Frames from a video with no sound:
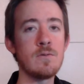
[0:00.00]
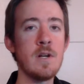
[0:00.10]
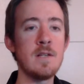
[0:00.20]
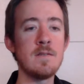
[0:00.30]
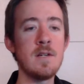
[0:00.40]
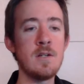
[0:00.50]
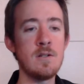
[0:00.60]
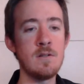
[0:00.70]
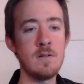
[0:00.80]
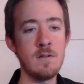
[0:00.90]

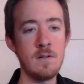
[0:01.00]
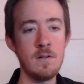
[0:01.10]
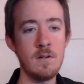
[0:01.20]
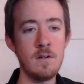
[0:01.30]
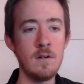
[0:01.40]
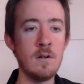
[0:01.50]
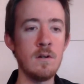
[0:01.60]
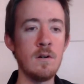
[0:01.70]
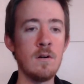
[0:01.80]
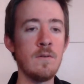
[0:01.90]
translation
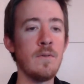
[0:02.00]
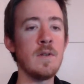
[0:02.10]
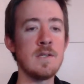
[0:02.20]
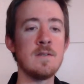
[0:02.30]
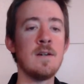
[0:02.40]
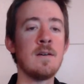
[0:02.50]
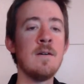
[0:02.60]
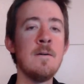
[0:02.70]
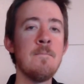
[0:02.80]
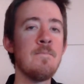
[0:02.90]
are things like
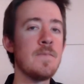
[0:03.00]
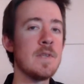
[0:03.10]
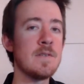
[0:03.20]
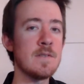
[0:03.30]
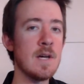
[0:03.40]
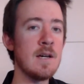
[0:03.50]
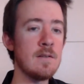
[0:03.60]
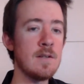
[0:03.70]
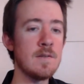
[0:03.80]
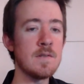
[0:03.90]

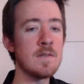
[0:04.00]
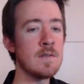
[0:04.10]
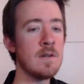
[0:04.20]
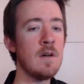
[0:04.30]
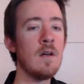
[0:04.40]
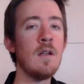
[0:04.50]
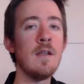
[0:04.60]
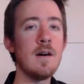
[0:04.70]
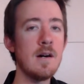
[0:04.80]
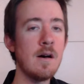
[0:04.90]
silence,
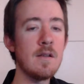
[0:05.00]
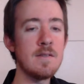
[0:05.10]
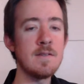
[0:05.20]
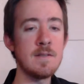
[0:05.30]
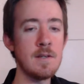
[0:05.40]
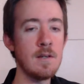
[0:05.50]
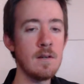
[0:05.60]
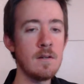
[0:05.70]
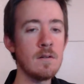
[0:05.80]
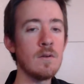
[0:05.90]

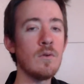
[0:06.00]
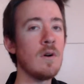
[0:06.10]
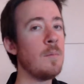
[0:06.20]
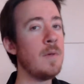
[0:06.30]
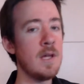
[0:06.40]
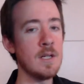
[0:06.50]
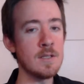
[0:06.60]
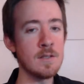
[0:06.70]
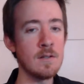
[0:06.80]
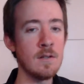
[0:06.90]
unseen, or a
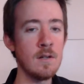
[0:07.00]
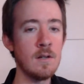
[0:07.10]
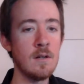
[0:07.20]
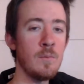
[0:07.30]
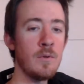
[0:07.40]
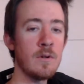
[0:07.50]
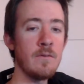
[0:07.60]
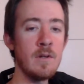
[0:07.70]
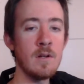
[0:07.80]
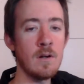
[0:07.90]
pit. The Book
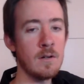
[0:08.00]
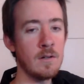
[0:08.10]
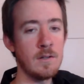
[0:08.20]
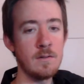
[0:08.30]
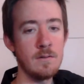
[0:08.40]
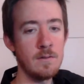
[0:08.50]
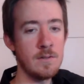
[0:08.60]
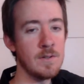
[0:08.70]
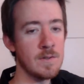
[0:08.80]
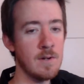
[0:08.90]
of Enoch
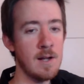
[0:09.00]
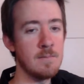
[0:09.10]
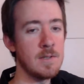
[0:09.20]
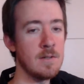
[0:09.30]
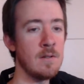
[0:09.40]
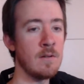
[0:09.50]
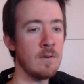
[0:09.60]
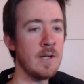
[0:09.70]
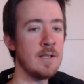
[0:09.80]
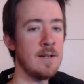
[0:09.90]
describes it in
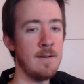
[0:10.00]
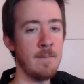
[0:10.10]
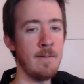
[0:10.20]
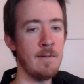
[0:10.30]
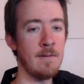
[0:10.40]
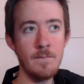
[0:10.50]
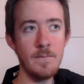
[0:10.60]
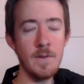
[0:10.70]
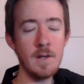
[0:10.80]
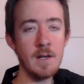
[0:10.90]
great depth.
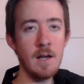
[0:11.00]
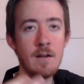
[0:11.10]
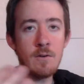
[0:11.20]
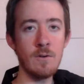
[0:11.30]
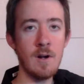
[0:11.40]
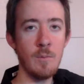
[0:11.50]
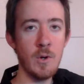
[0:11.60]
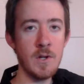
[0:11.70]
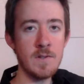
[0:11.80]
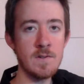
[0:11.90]
It kind of
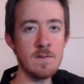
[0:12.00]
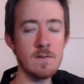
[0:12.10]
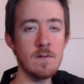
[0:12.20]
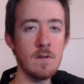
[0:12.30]
corroborates